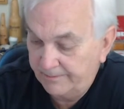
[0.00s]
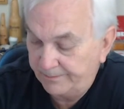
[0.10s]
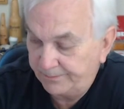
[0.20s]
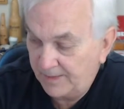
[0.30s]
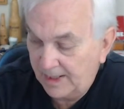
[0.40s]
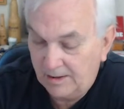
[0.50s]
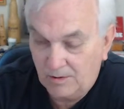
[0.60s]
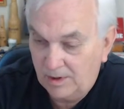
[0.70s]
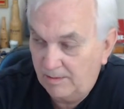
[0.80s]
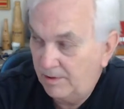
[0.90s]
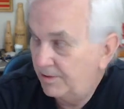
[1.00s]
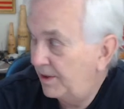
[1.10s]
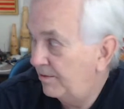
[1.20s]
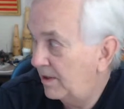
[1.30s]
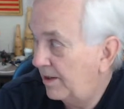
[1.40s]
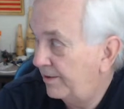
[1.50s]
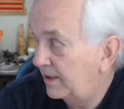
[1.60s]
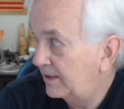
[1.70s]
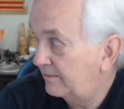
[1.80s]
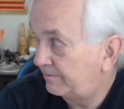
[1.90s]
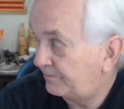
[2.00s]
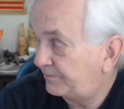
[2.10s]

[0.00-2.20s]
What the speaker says: I don't know what I'm going to do with all these.